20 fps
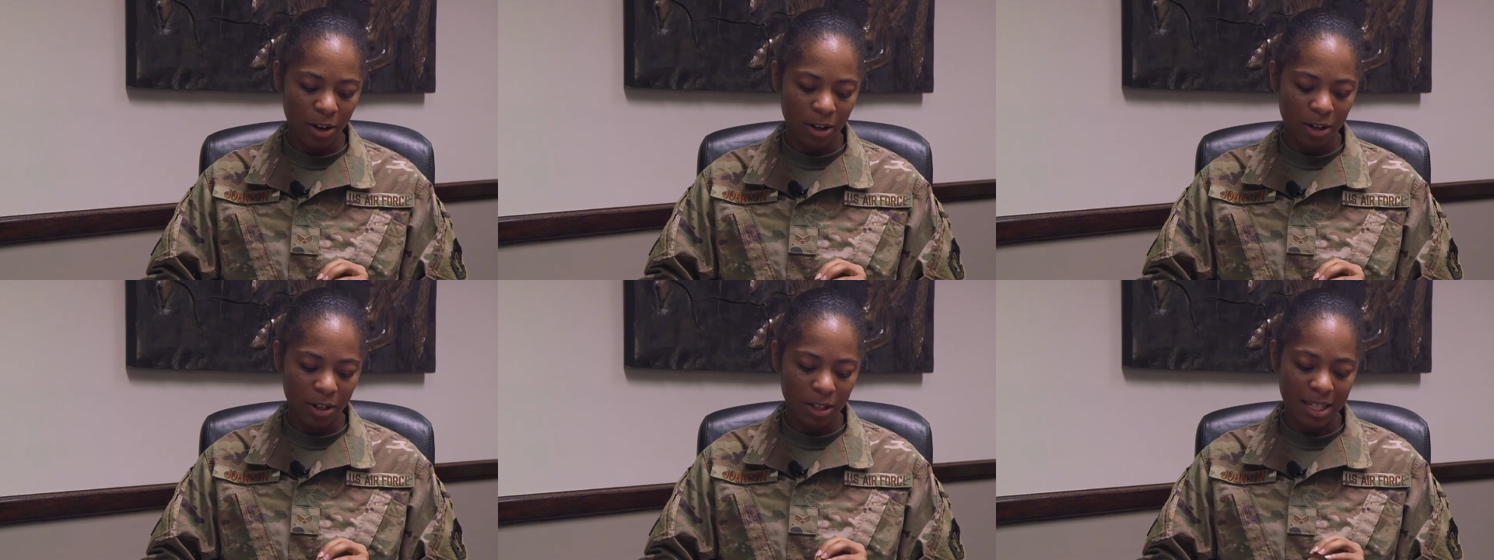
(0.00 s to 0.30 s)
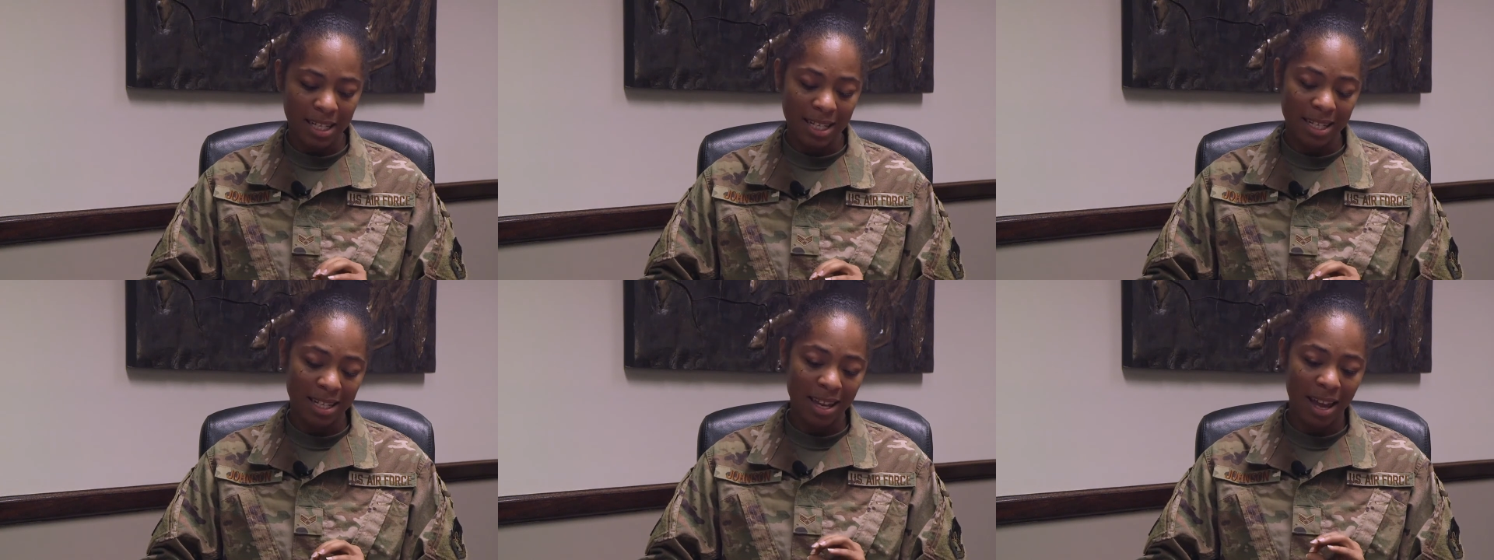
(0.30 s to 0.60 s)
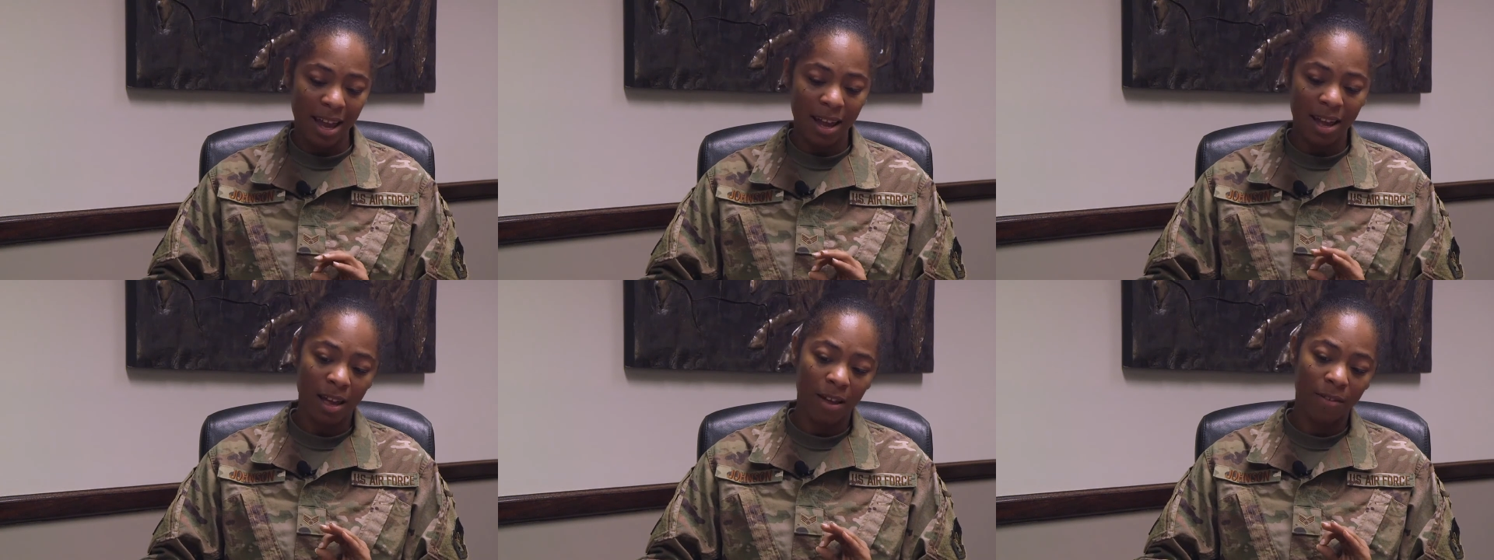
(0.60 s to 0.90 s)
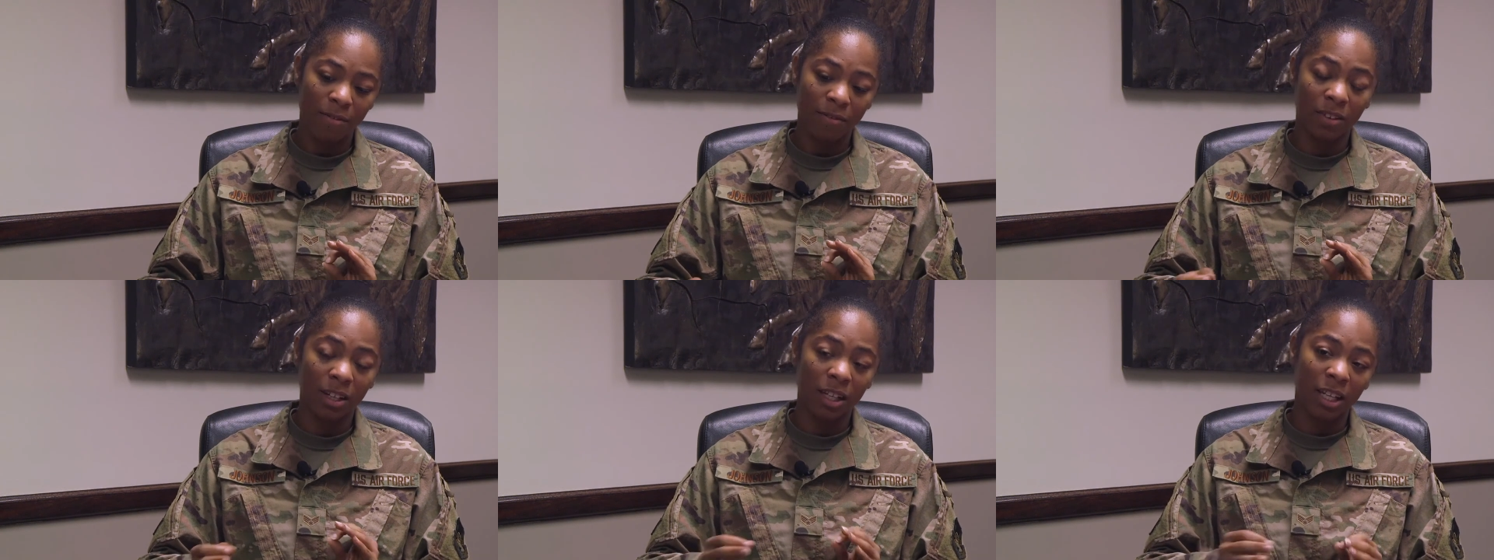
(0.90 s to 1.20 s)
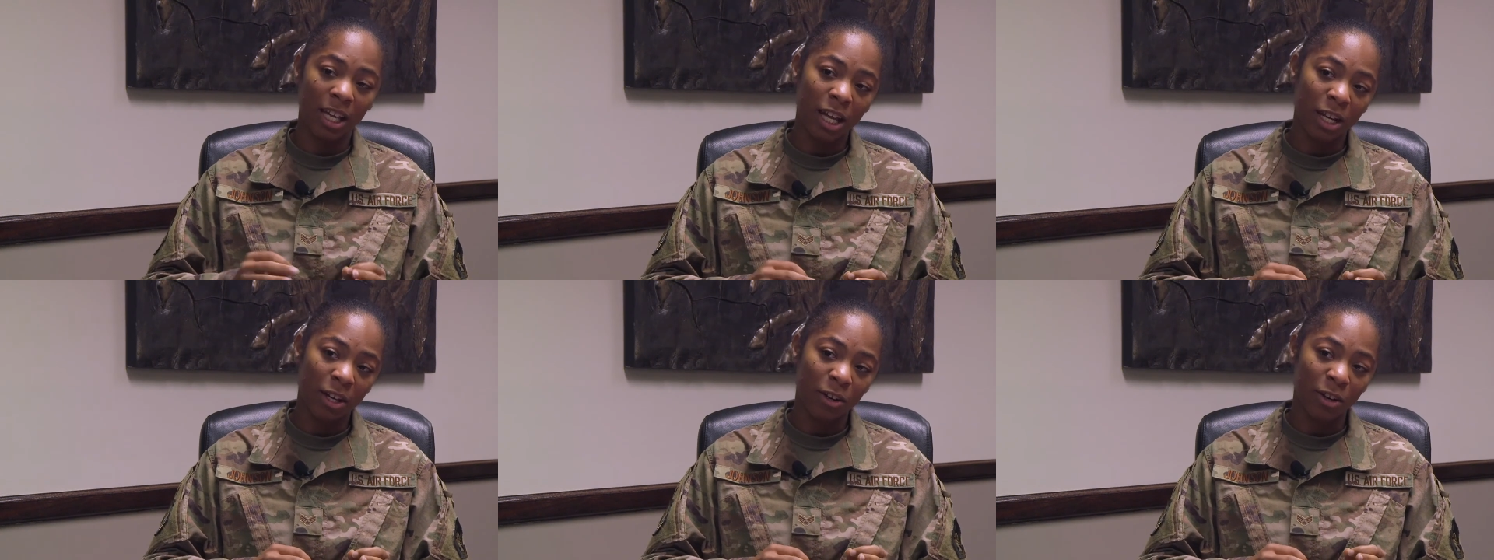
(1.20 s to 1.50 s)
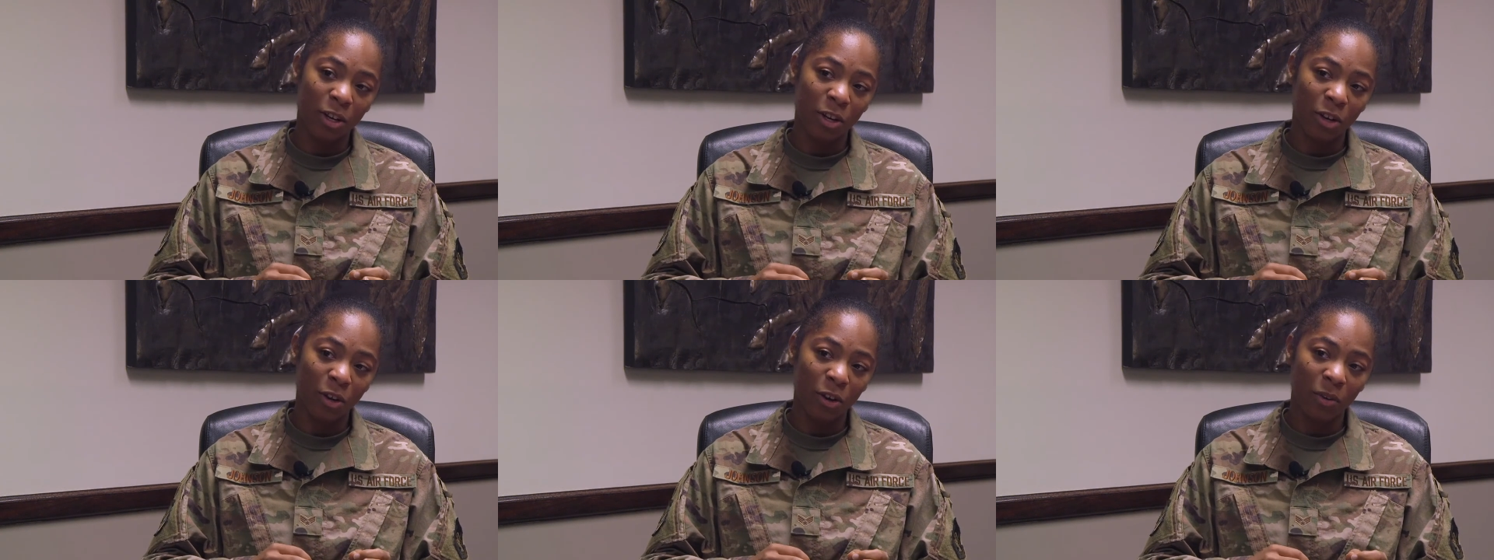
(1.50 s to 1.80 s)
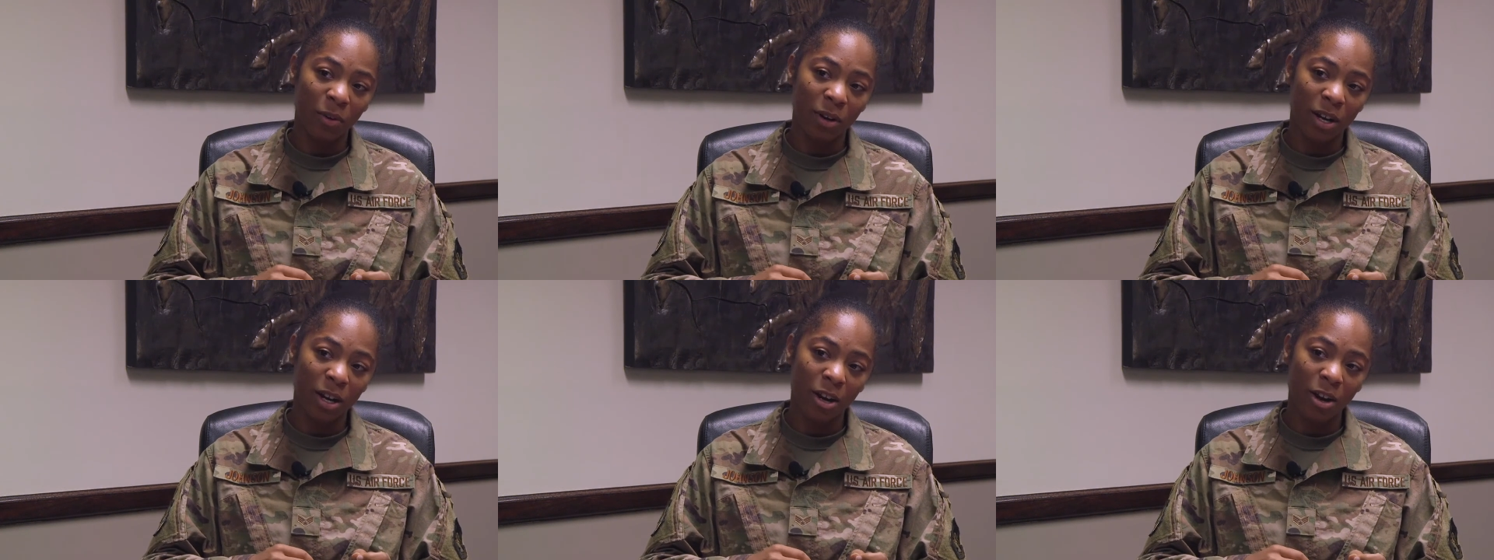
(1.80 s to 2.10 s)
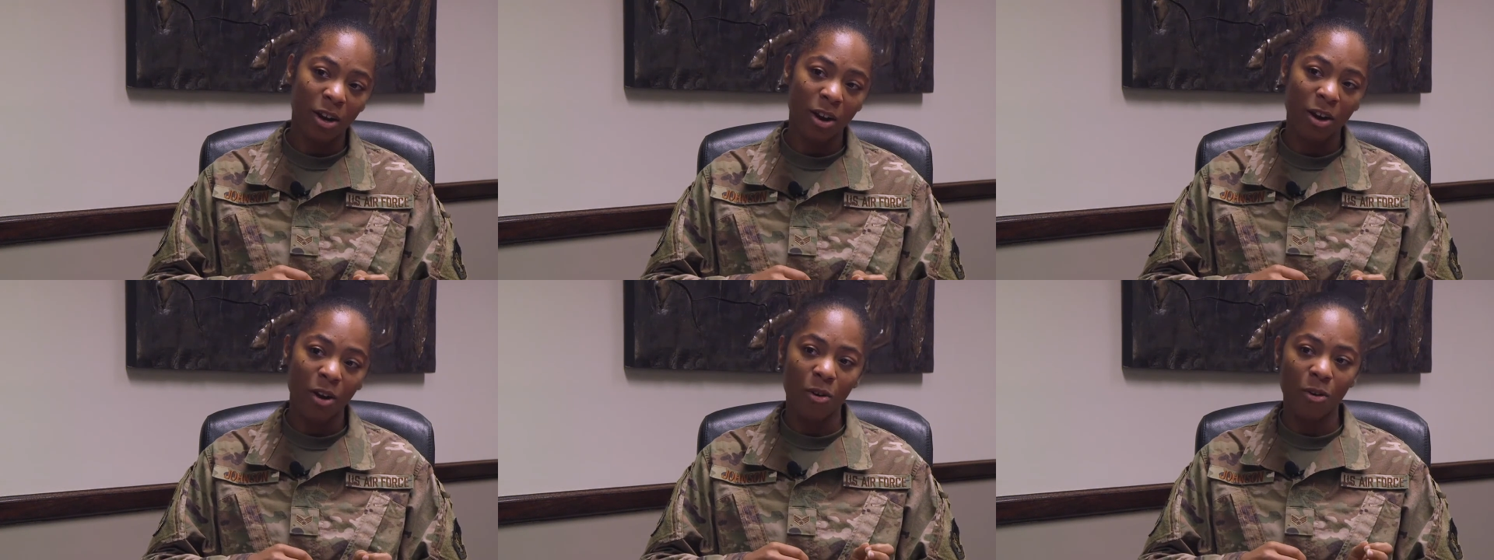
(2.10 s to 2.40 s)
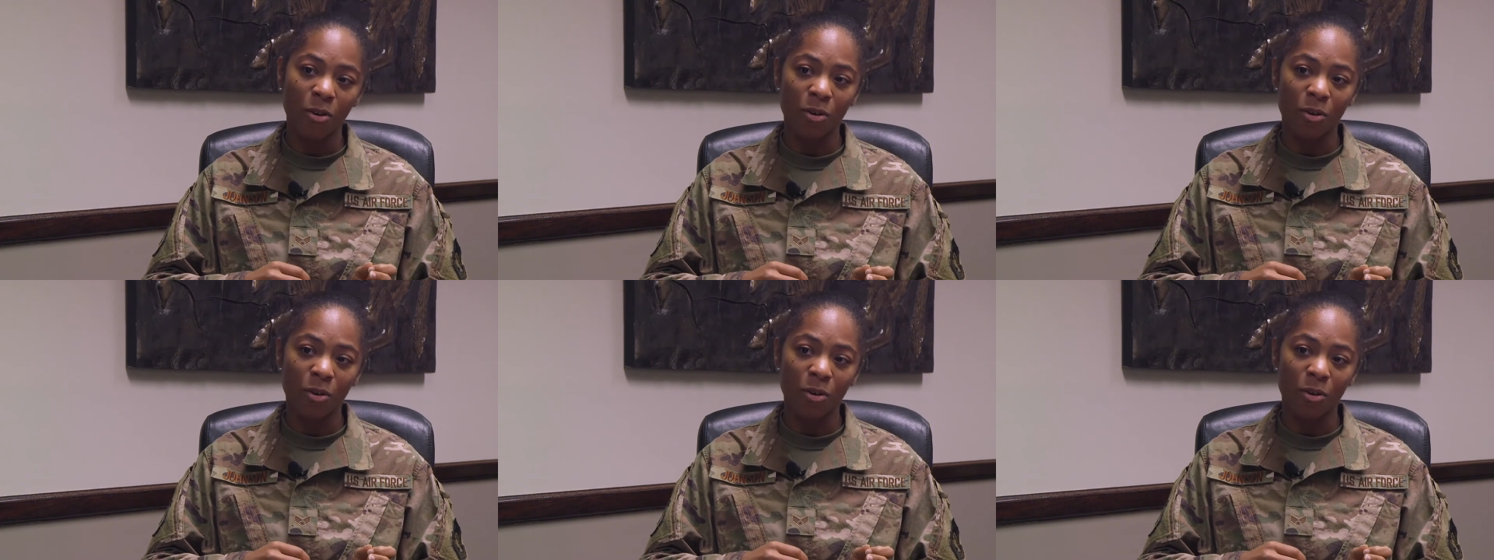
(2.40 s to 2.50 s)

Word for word: your CCAF later in your career